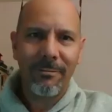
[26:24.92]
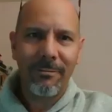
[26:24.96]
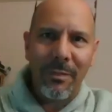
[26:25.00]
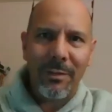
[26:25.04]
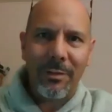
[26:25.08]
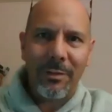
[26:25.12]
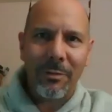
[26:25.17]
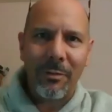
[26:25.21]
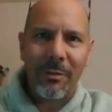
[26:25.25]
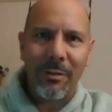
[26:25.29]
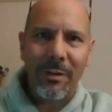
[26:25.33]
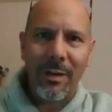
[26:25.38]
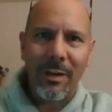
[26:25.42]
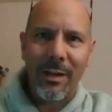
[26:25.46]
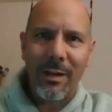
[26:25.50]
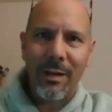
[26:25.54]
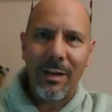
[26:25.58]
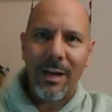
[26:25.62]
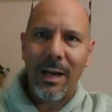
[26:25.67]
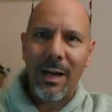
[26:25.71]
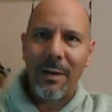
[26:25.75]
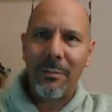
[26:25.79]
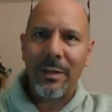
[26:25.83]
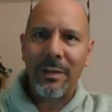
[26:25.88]
So
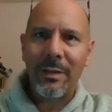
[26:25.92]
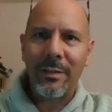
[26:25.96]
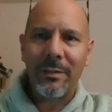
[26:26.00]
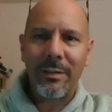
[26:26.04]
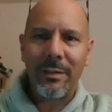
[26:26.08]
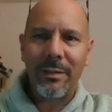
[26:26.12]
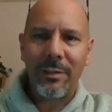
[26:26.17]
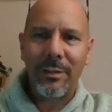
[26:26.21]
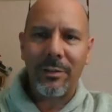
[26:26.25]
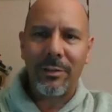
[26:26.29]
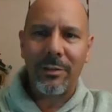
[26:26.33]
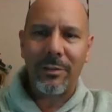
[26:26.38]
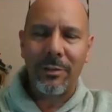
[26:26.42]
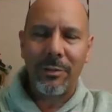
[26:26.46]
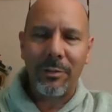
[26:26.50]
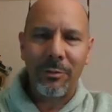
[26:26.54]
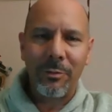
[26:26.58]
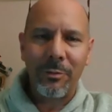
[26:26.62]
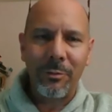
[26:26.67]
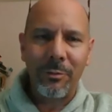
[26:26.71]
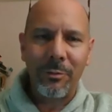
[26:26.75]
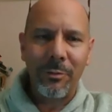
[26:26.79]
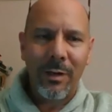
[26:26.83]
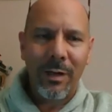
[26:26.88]
Abby and Sage, do
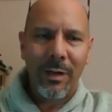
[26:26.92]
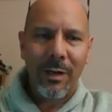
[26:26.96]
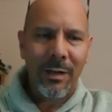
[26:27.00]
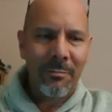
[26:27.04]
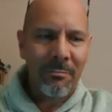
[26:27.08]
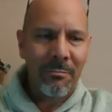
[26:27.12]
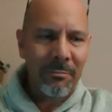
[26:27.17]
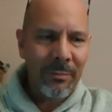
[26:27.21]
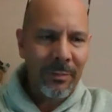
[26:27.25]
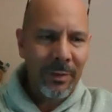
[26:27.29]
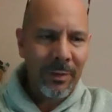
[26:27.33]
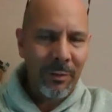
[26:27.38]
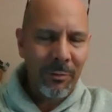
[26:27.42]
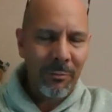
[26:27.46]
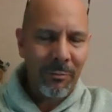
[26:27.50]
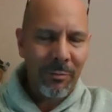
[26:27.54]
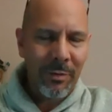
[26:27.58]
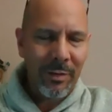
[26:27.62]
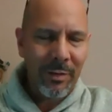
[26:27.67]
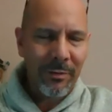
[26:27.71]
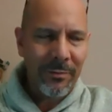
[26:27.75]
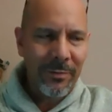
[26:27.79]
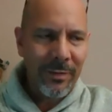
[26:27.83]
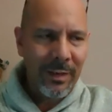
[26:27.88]
you know where
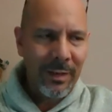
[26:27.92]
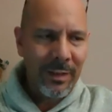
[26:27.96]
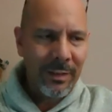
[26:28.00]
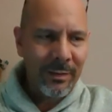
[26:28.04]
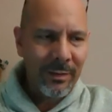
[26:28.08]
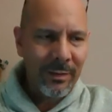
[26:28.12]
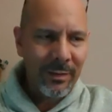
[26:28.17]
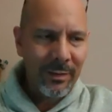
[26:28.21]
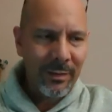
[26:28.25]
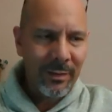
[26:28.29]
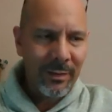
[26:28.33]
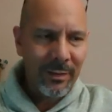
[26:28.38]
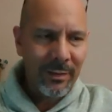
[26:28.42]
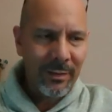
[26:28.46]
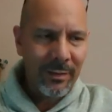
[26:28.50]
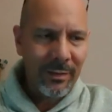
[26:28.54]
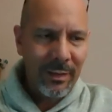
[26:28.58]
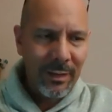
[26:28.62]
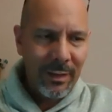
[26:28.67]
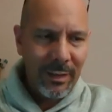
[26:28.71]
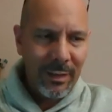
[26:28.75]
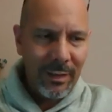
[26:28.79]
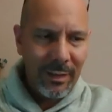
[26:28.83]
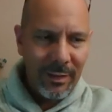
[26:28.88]
to find the
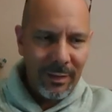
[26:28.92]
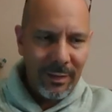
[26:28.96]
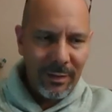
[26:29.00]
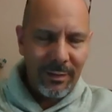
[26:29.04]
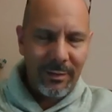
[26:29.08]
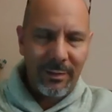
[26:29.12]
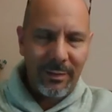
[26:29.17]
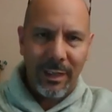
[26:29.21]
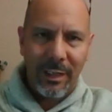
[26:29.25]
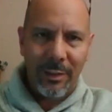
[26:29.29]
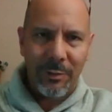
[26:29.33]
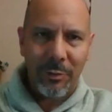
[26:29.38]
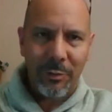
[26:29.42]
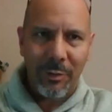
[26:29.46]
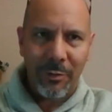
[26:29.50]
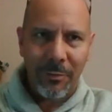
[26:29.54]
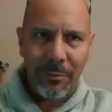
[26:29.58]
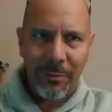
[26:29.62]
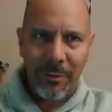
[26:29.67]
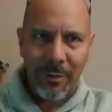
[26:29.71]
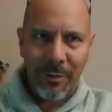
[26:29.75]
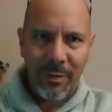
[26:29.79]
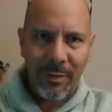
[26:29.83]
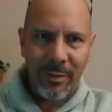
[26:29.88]
schedule
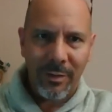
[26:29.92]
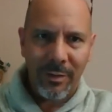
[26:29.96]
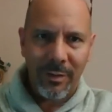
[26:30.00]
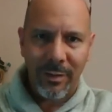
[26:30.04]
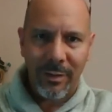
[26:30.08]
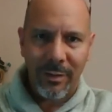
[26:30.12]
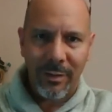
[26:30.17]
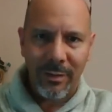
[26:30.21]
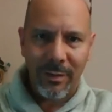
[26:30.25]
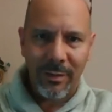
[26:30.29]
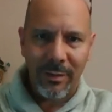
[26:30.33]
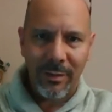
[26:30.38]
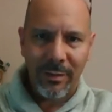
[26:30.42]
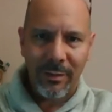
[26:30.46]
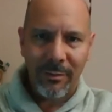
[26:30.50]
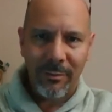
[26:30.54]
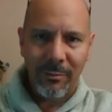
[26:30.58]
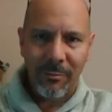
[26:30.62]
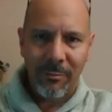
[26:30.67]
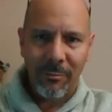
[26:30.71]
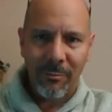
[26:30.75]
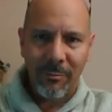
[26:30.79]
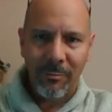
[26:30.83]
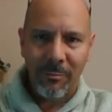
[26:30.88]
for the
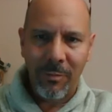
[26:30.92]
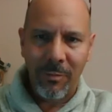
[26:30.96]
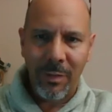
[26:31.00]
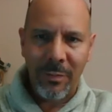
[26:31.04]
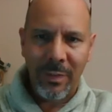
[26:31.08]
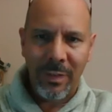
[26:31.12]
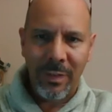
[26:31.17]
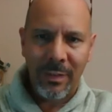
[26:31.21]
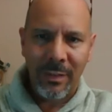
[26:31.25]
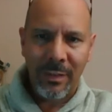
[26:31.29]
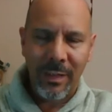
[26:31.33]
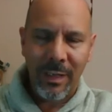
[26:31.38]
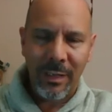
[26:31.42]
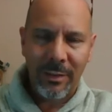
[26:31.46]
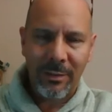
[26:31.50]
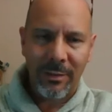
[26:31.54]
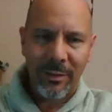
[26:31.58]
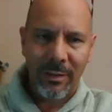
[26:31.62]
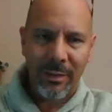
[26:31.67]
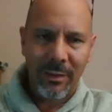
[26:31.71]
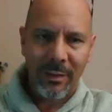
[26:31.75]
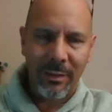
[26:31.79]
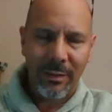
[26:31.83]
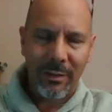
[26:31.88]
Women in
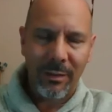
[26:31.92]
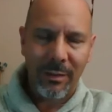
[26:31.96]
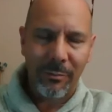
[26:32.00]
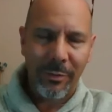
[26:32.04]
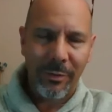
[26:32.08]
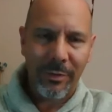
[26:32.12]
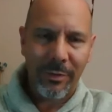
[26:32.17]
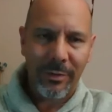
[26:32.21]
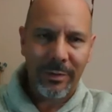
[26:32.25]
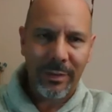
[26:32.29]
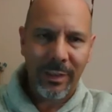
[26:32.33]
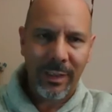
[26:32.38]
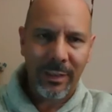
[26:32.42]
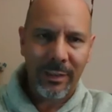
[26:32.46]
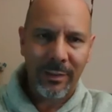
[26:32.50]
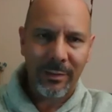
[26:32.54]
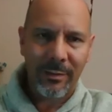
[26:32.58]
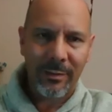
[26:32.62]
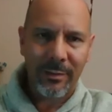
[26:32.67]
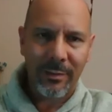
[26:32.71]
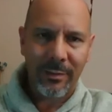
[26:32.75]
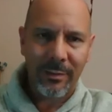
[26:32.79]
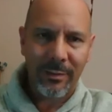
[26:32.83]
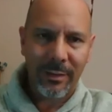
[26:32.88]
Engineering and Computer
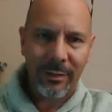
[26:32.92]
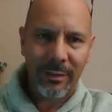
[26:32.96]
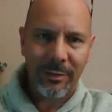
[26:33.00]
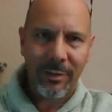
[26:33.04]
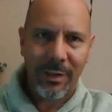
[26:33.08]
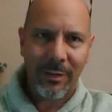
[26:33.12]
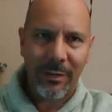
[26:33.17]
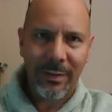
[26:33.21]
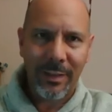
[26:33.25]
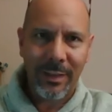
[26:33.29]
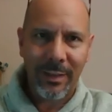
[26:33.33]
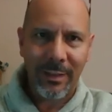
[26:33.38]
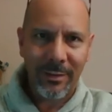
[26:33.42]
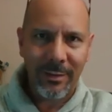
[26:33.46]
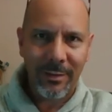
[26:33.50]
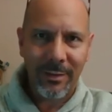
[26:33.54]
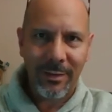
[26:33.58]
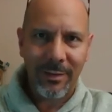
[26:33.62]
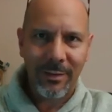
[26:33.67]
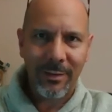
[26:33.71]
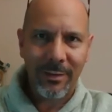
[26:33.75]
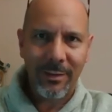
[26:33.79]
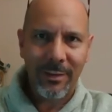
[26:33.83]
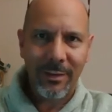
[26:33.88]
Science extravaganza?